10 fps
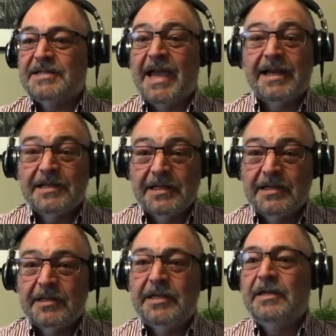
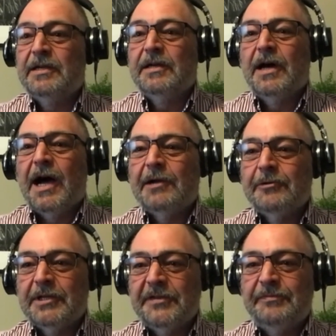technically high
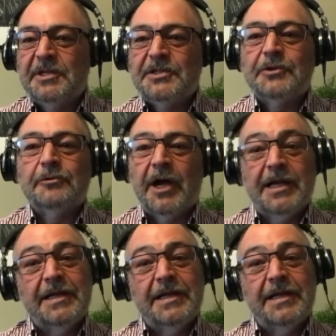relief, but you're right.